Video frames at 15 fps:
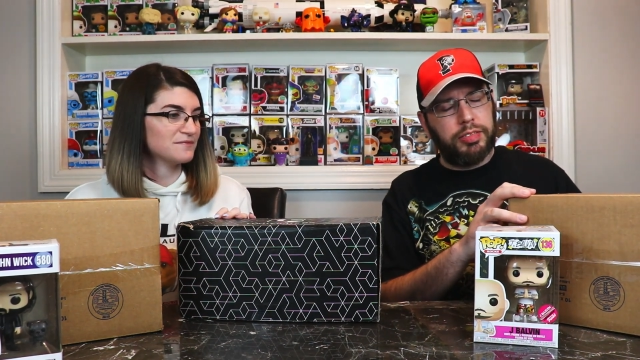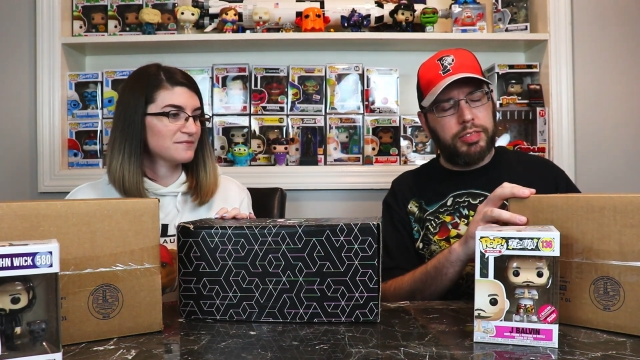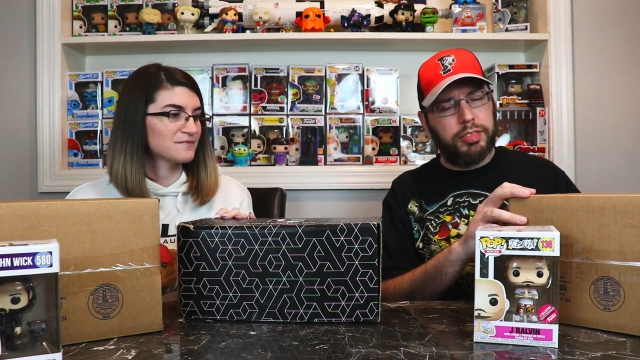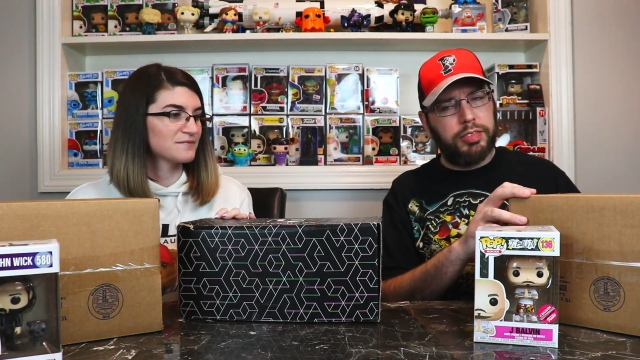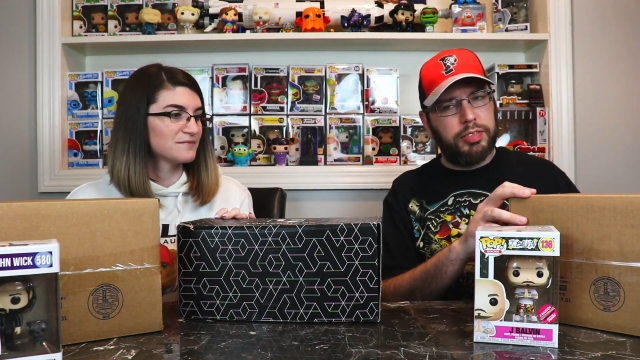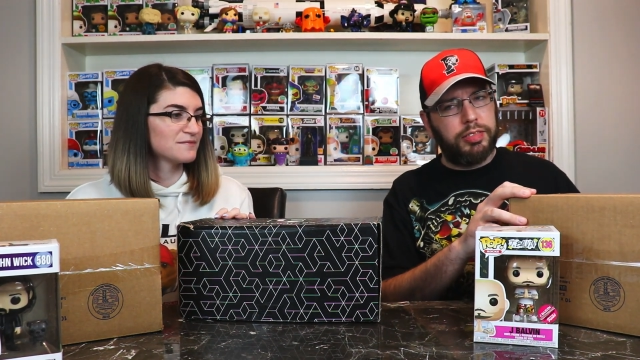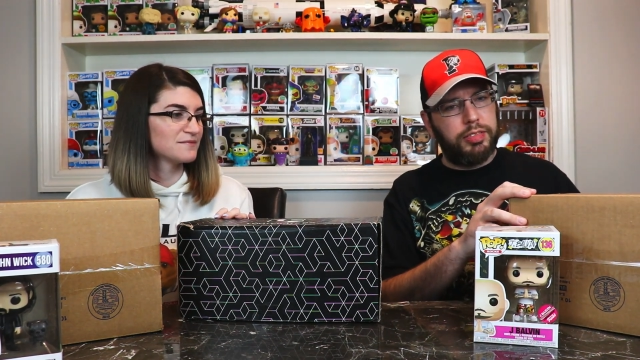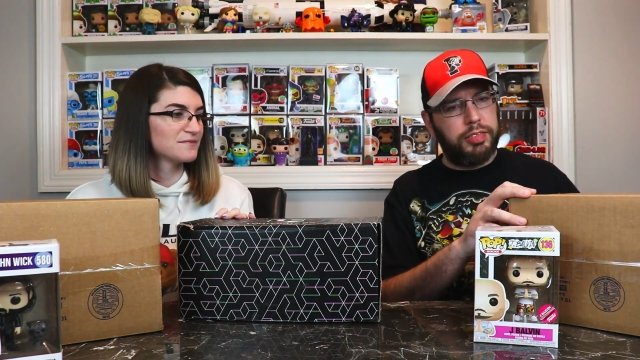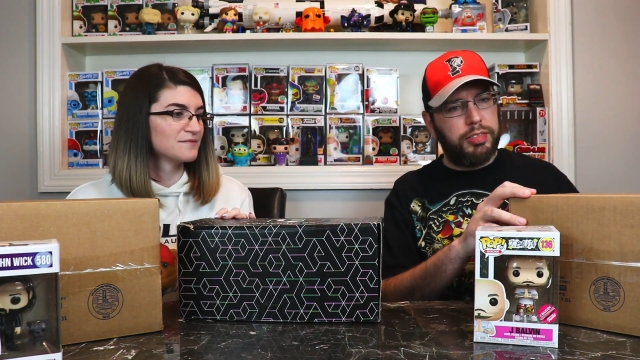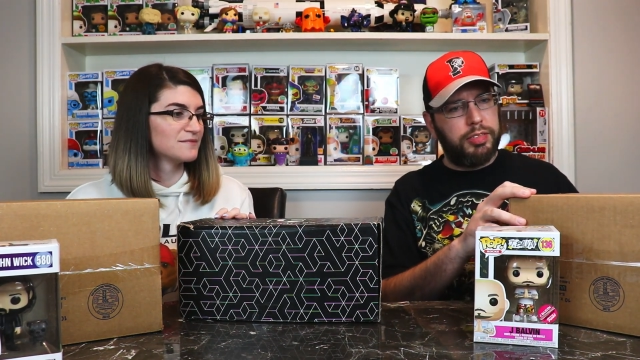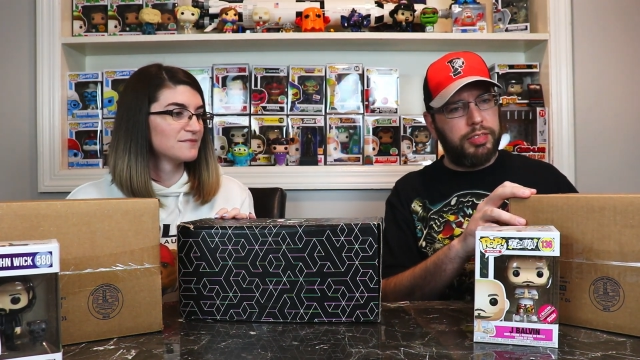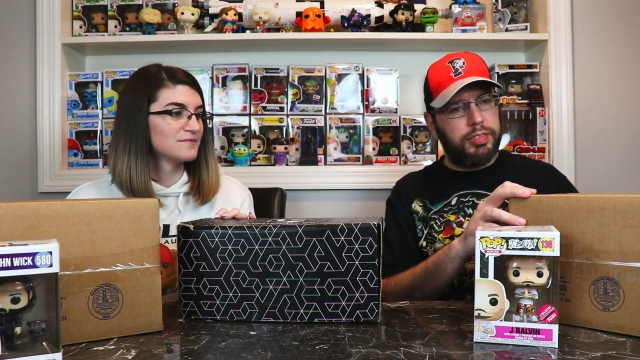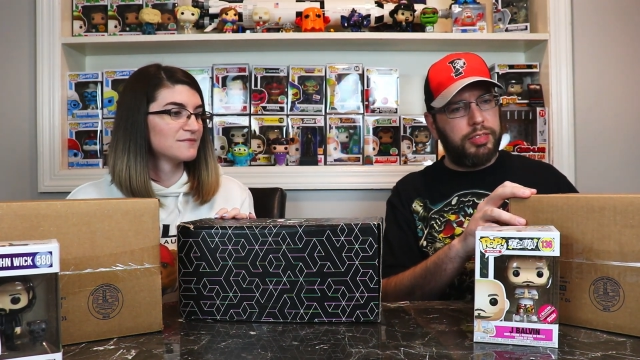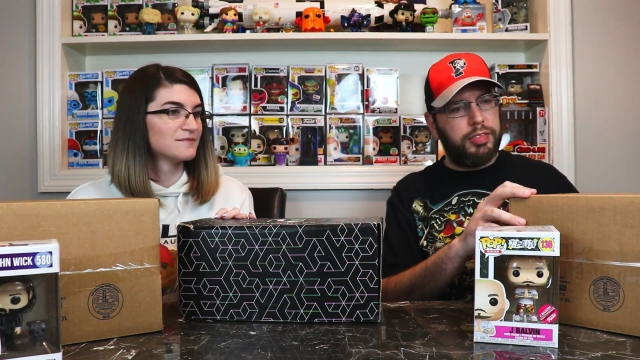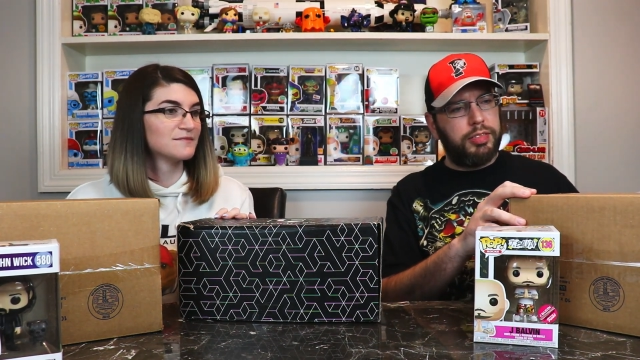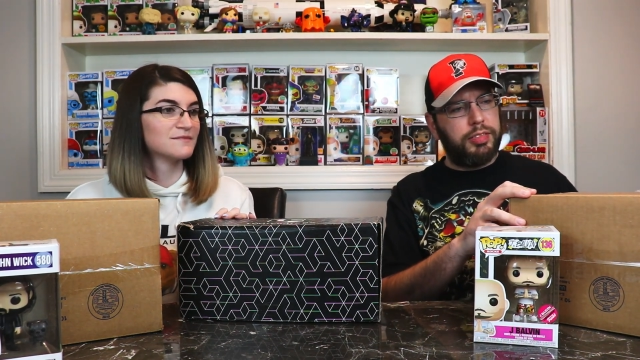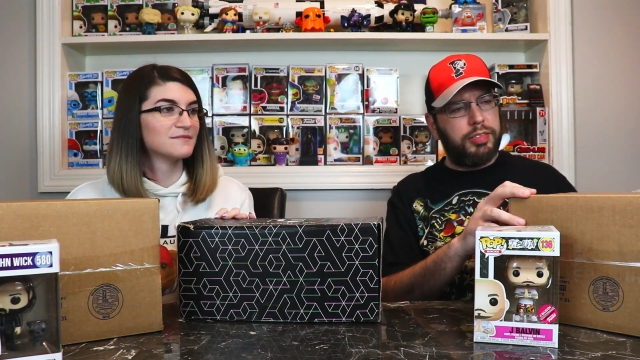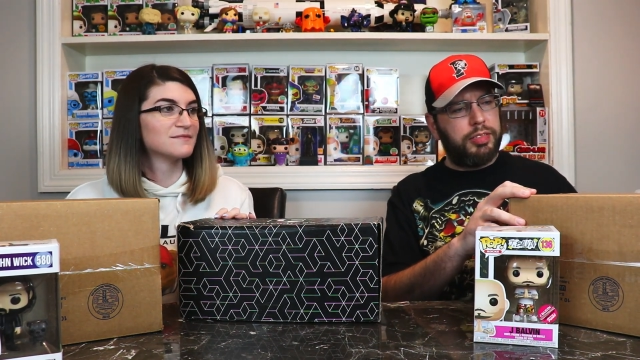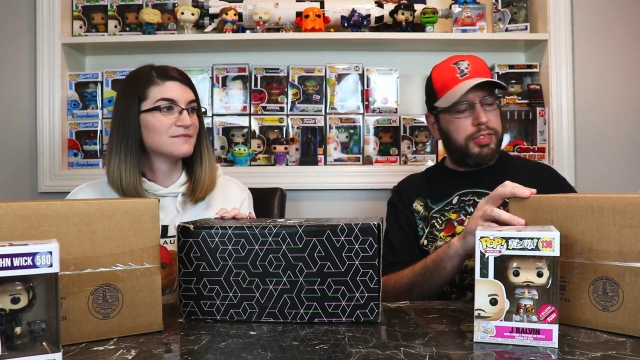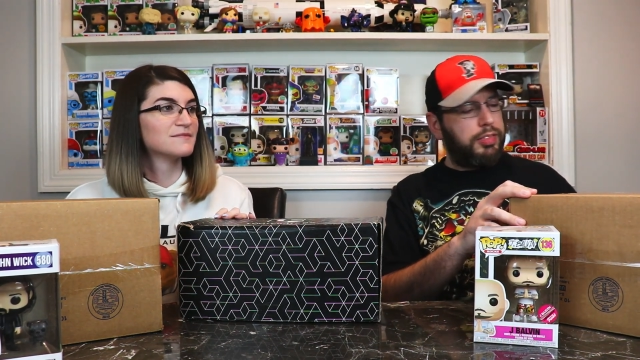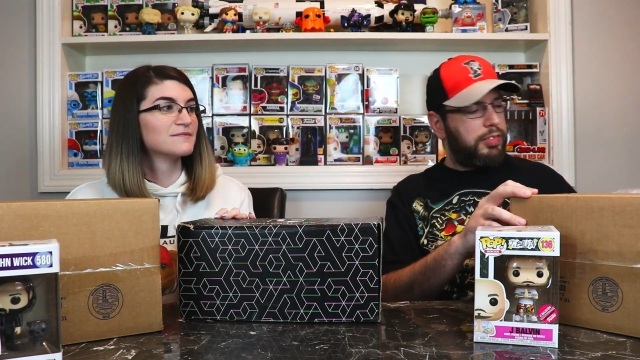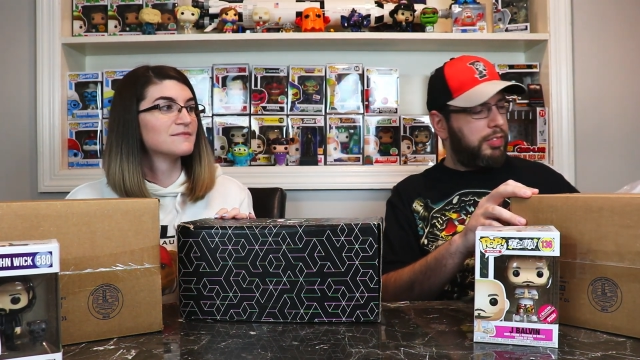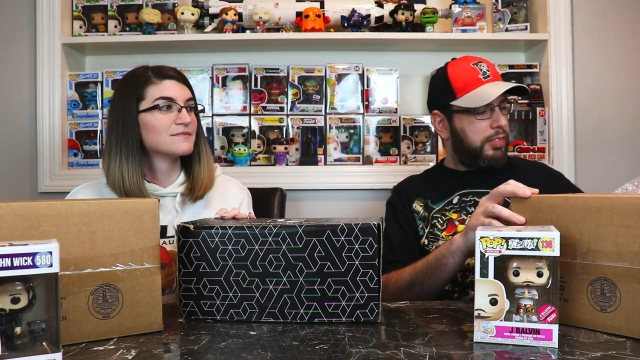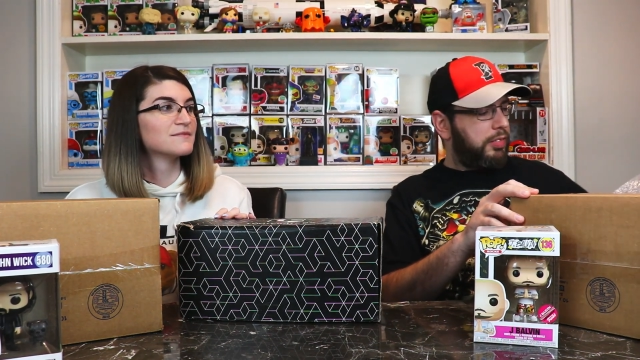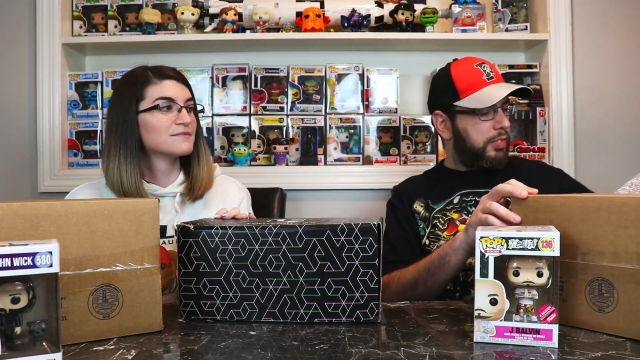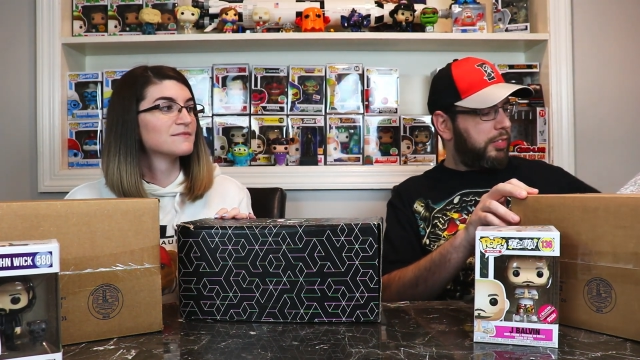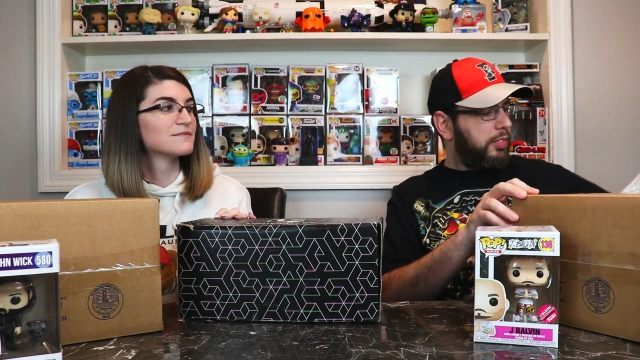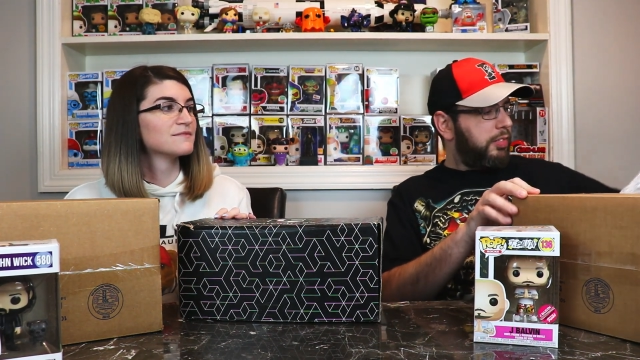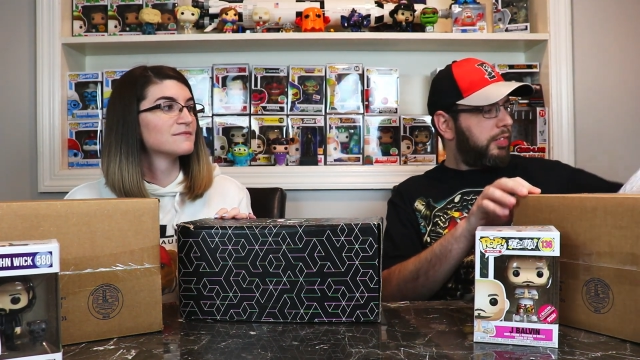Nobody speaks.